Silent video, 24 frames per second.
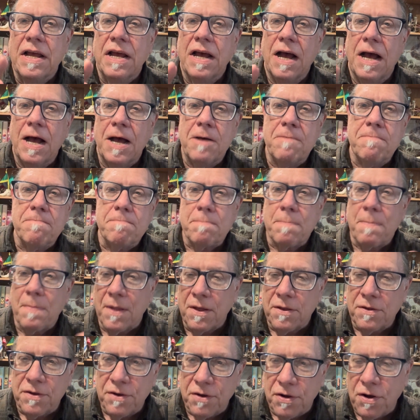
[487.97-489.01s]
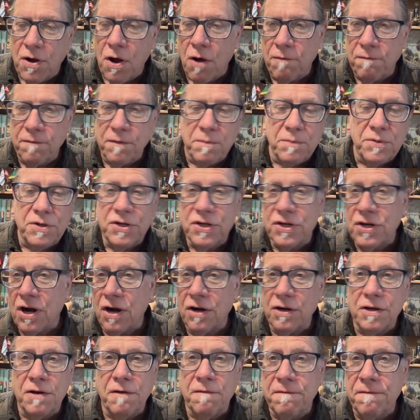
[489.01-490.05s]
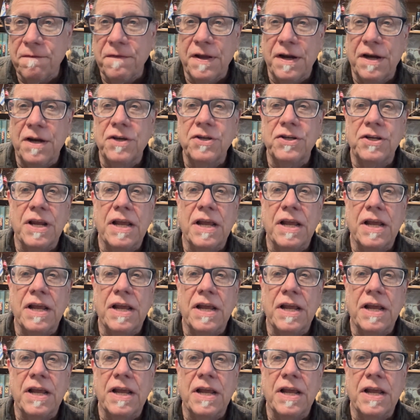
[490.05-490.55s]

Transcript: to go from start to finish.